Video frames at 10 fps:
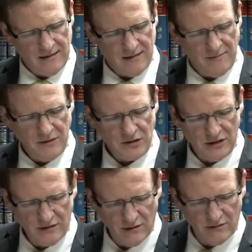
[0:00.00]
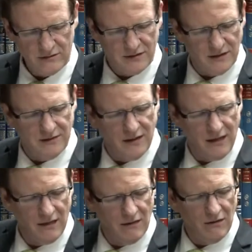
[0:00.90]
The Mishnah notes that
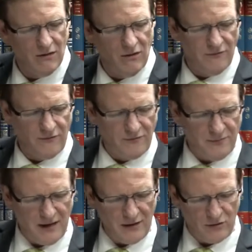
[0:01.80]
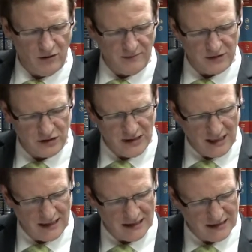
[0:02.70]
the law of power and
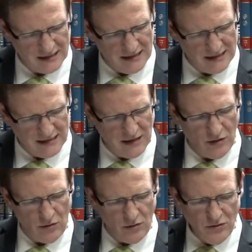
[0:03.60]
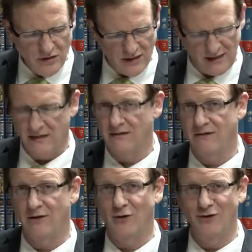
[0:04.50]
Mashiach is the only,
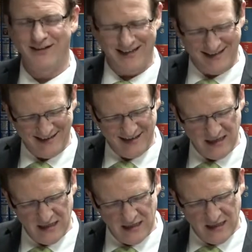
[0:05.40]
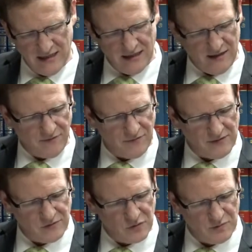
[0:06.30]
the only
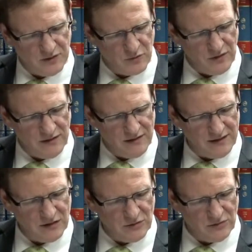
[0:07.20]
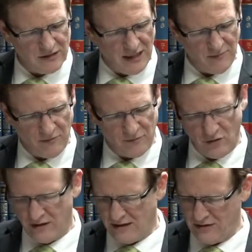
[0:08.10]
difference between these two type of
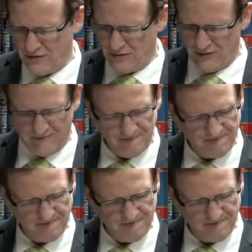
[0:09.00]
Kohen Gadol.